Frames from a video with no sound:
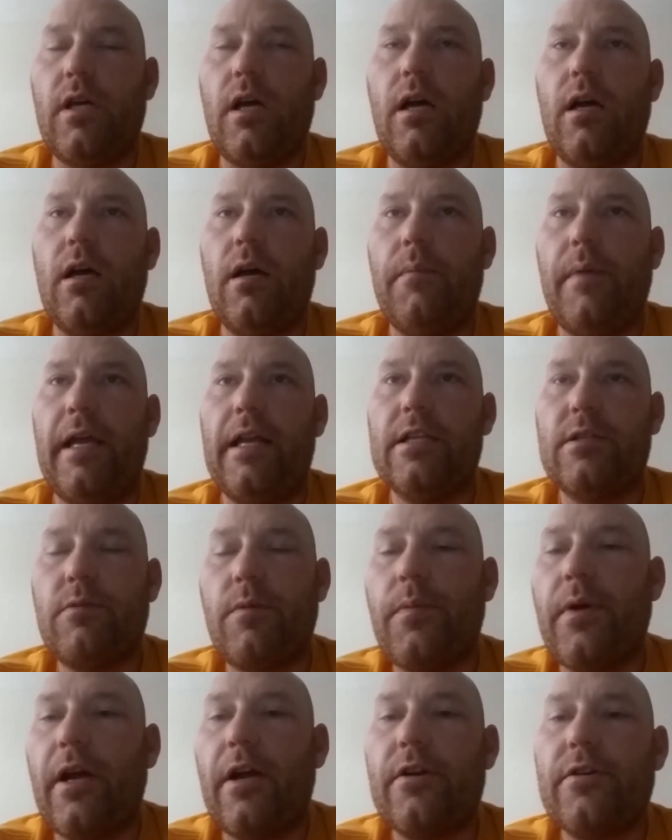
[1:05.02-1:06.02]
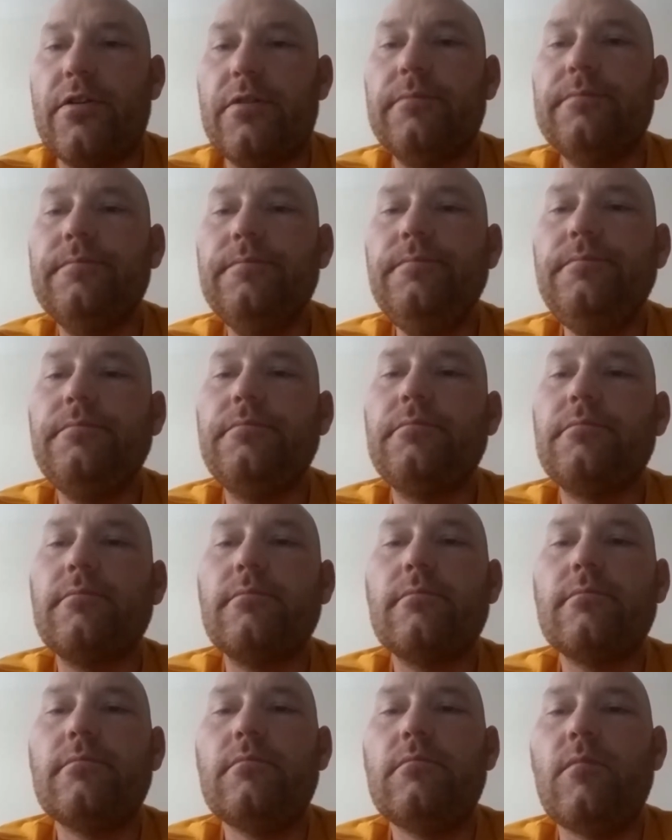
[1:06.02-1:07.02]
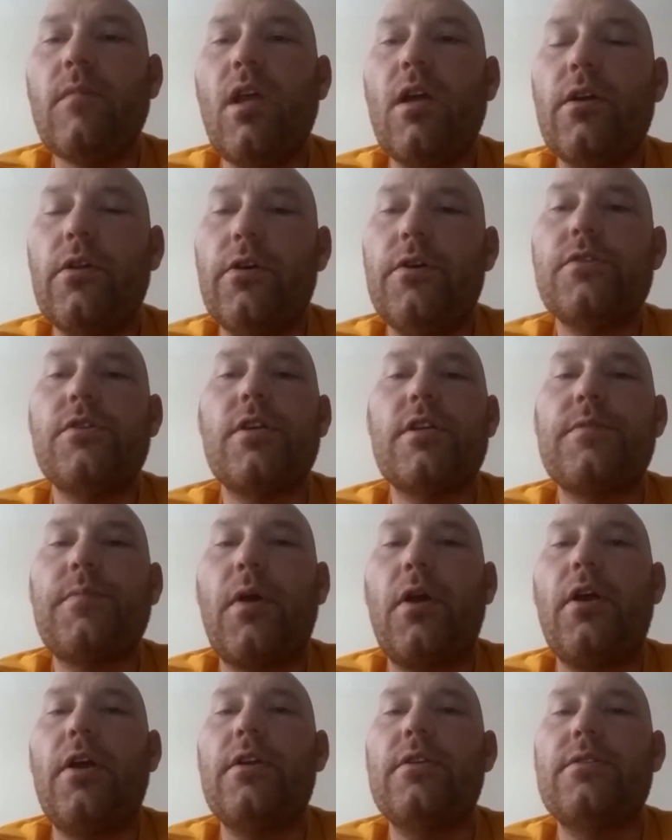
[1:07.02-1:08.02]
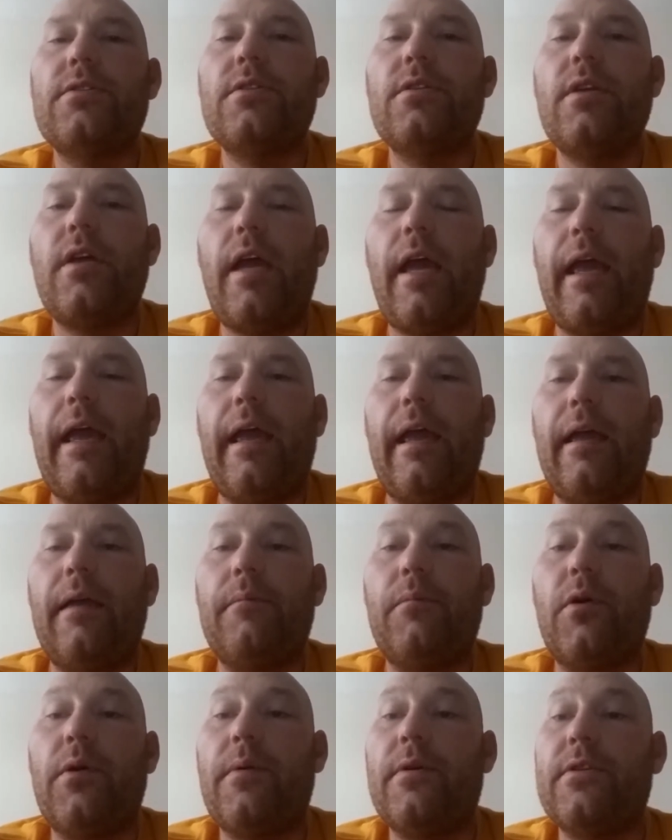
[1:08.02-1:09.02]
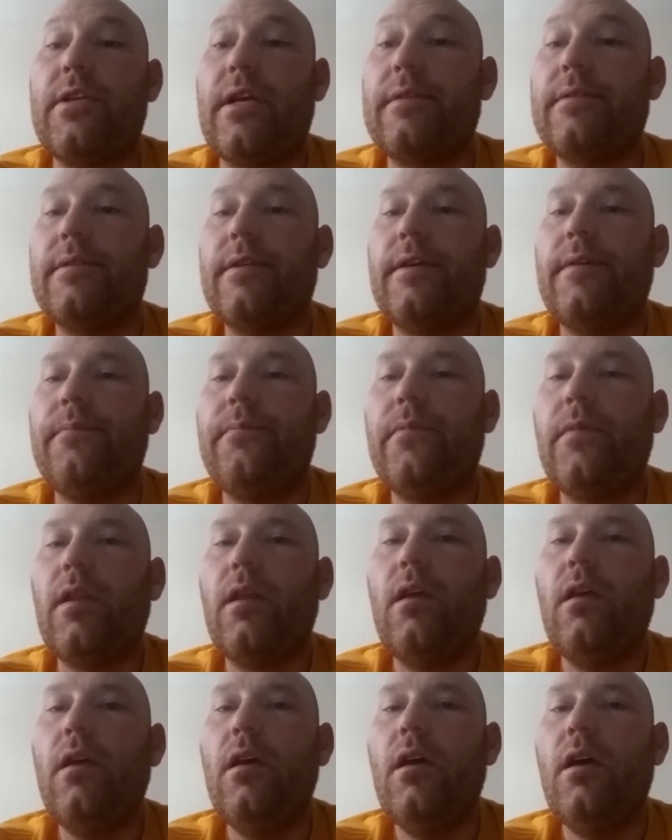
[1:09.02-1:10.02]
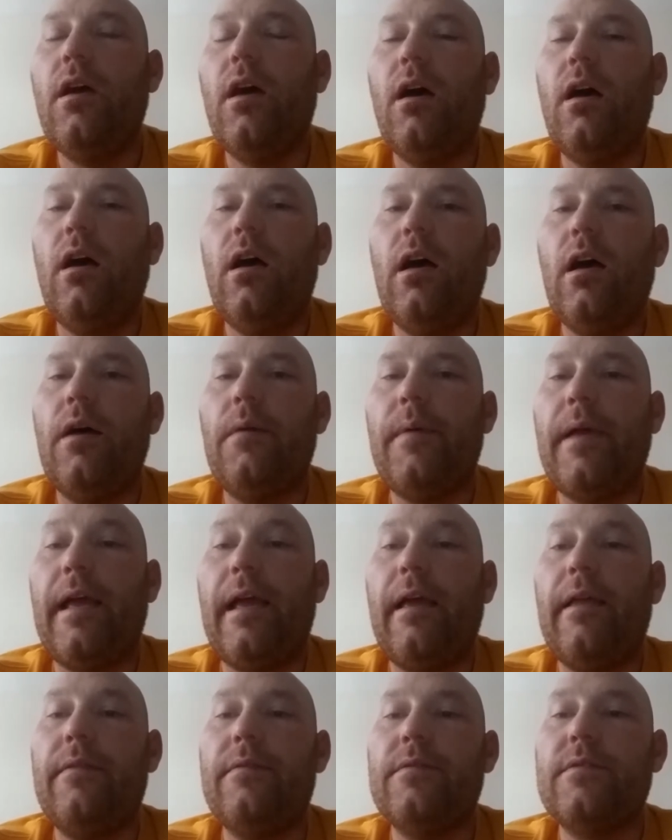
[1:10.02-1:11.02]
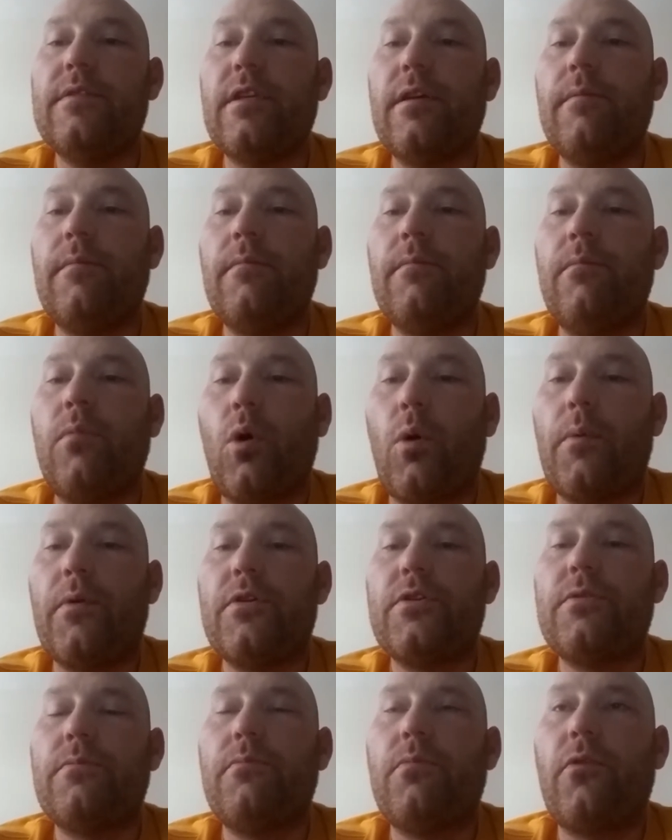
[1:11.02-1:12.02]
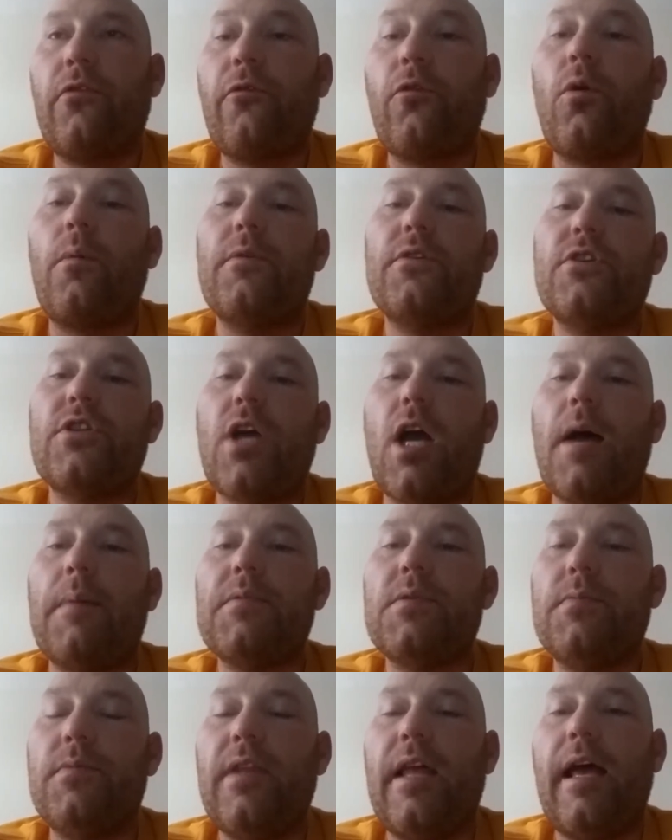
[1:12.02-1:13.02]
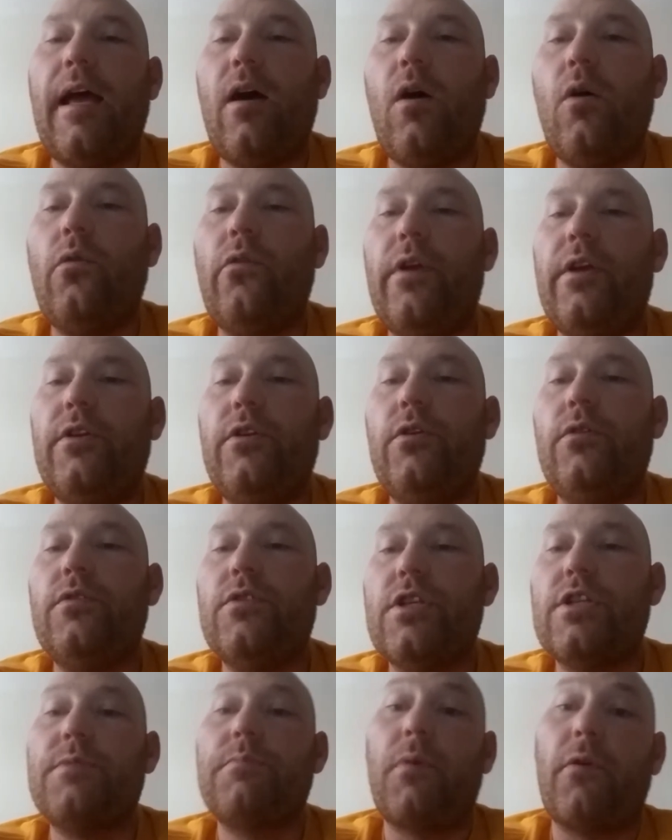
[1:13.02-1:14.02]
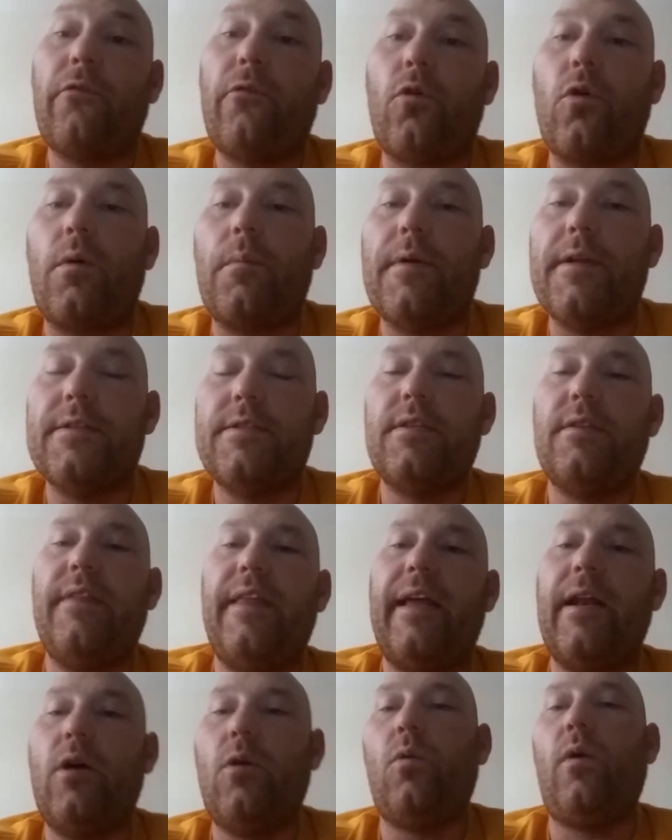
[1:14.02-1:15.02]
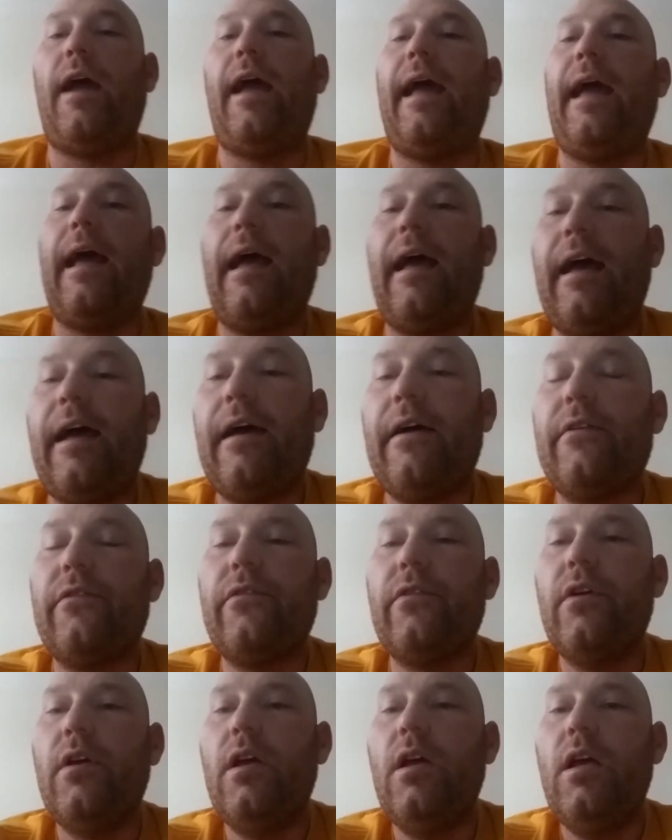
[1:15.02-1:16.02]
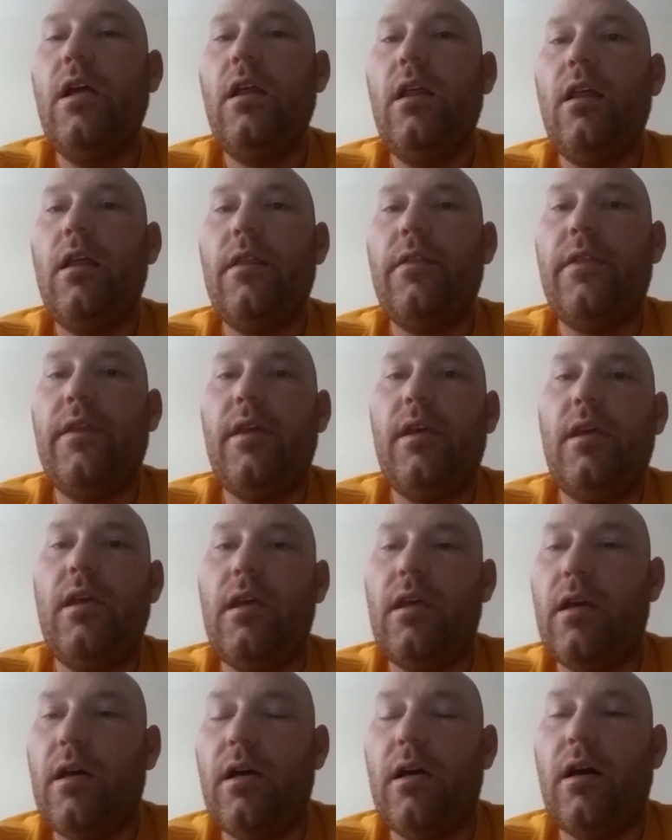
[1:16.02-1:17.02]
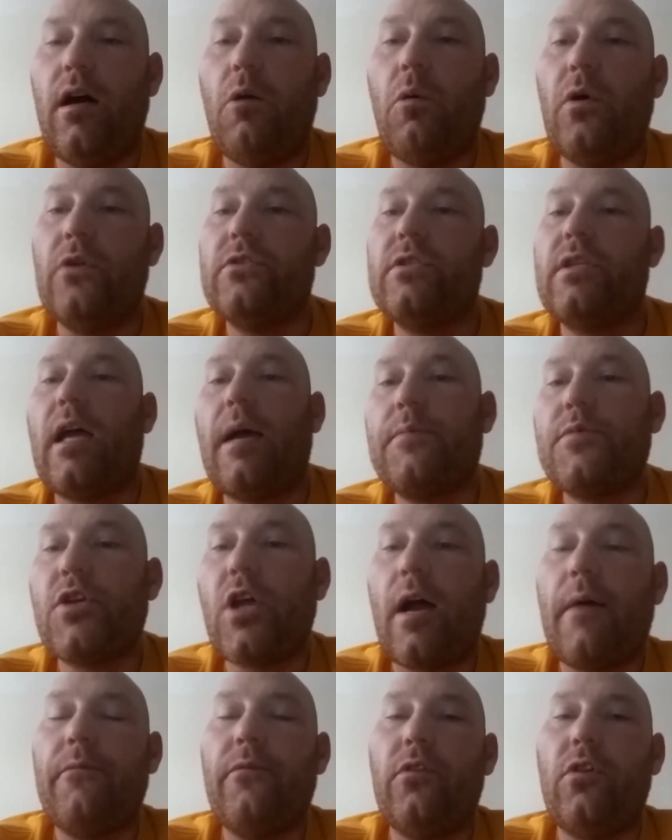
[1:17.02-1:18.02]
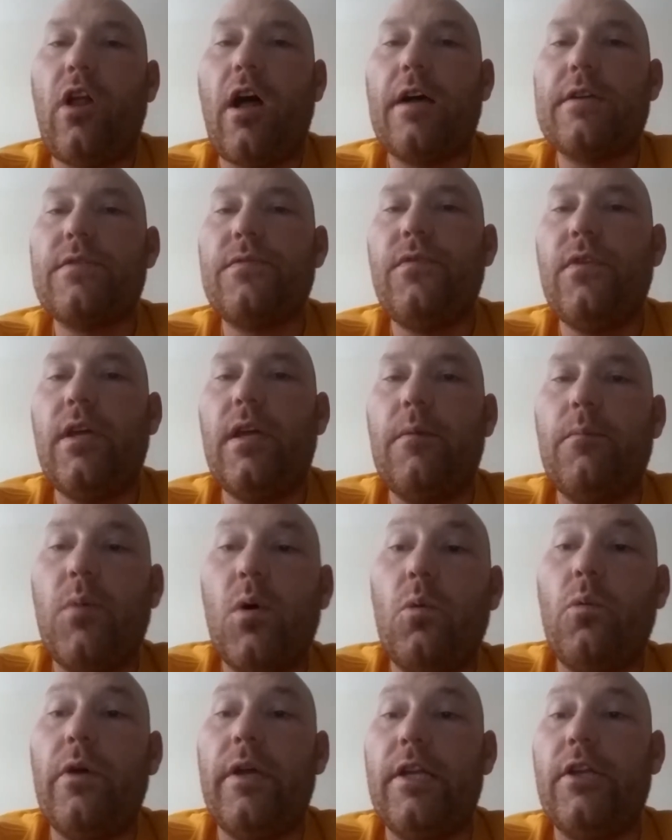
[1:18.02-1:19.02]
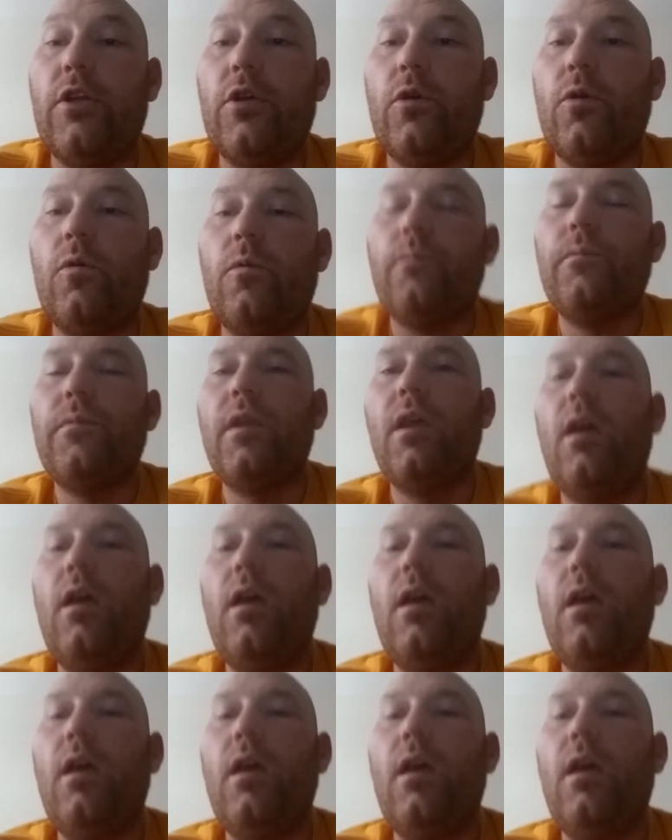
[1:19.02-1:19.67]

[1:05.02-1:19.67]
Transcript: uh, maintenance repairs, collision experience, and pretty much that's it. Um, and some performance performance shops that only do just performance. They don't have the uh, a one stop shop philosophy, but we do.